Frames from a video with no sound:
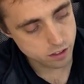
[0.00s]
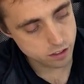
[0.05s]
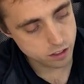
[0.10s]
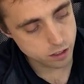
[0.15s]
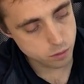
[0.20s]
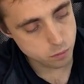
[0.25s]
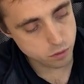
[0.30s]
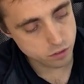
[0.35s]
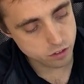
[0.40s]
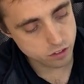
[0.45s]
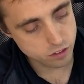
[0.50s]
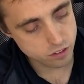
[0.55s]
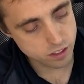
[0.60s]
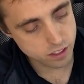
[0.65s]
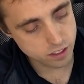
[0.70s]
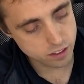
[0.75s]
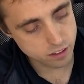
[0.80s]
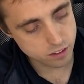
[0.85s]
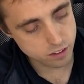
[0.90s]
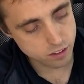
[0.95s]
you want to
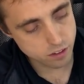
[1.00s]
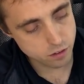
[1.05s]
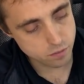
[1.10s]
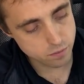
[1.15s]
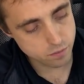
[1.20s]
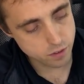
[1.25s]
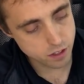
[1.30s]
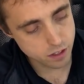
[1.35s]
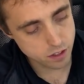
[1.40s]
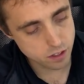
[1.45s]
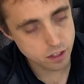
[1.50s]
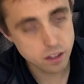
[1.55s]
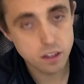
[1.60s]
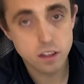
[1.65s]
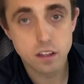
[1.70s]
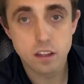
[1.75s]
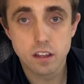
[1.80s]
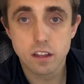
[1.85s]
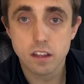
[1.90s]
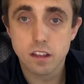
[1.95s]
stick the dome.
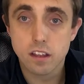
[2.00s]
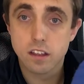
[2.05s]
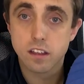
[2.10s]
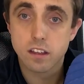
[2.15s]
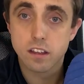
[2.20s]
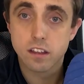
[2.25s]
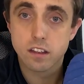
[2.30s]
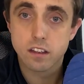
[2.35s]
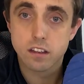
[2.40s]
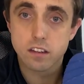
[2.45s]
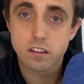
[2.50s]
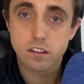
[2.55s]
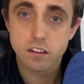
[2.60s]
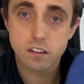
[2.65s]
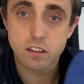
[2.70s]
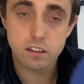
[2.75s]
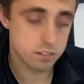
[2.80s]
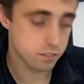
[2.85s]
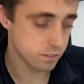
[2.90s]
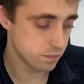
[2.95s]

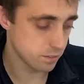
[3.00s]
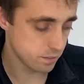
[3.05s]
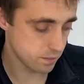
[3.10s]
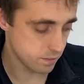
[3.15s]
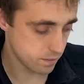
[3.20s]
Done.